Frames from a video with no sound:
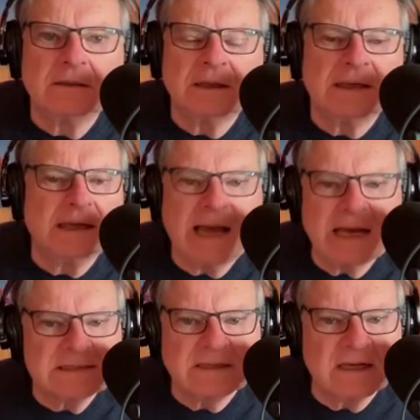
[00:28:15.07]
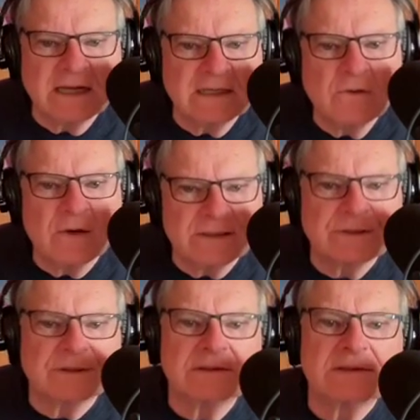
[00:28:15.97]
and asinine
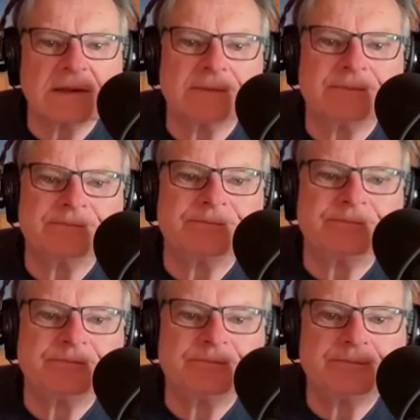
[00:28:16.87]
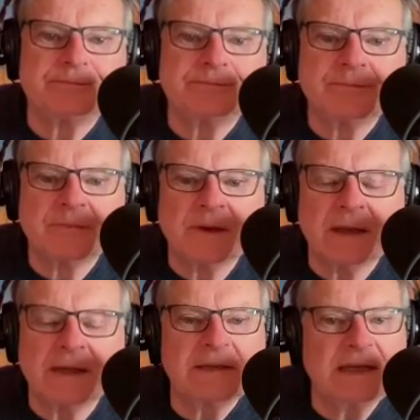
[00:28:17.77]
questions.
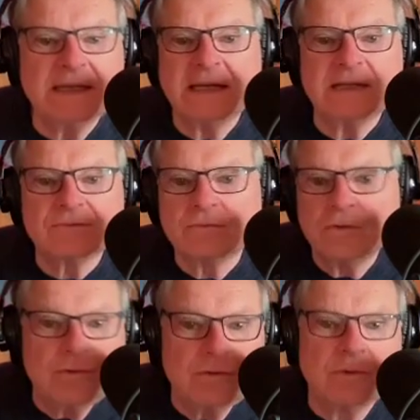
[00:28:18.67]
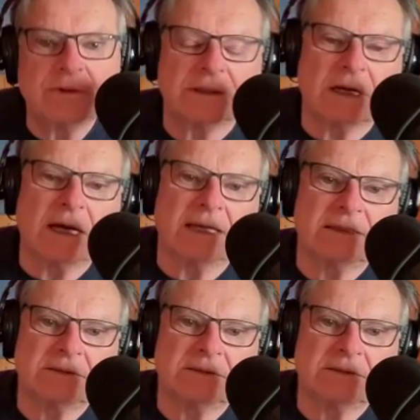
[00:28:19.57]
And then he gets rude with the guy.